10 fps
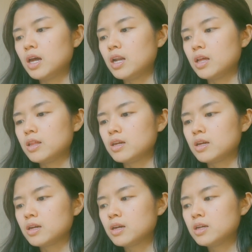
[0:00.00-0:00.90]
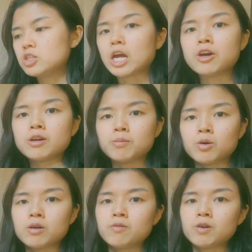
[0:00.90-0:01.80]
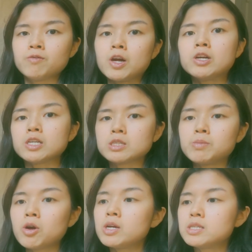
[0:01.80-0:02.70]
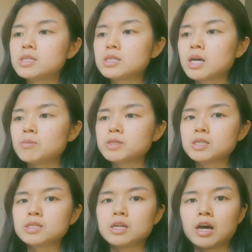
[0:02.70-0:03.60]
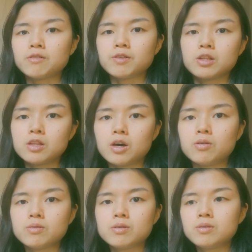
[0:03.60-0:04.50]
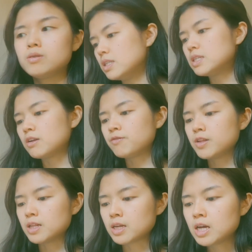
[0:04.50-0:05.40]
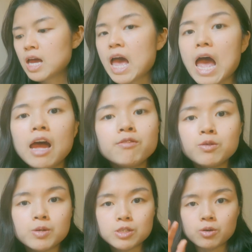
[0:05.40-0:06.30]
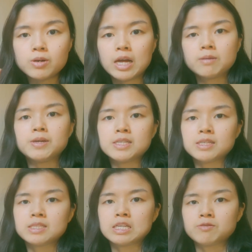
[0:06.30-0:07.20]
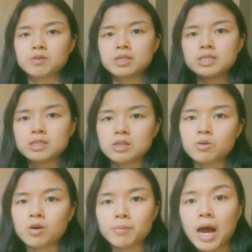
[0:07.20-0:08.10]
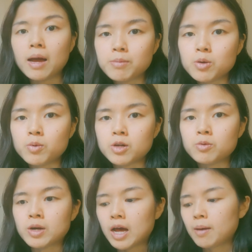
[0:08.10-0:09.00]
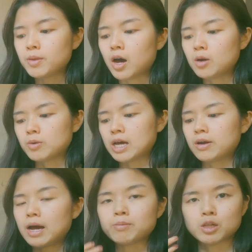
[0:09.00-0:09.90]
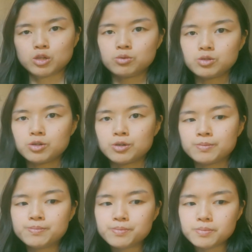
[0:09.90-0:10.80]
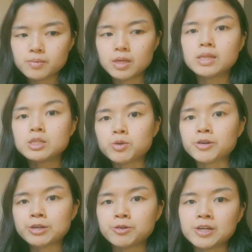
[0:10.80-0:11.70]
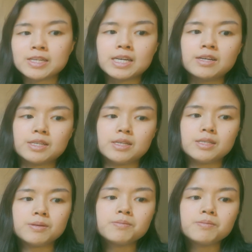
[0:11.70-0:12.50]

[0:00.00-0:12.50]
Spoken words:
And I think sharing more of our varied experiences helps us to not feel alone. Instead of feeling like everyone's going out being successful, this is the norm, I'm the weird one, I'm the odd one out, I'm the loser. That's what our inner critic tells us.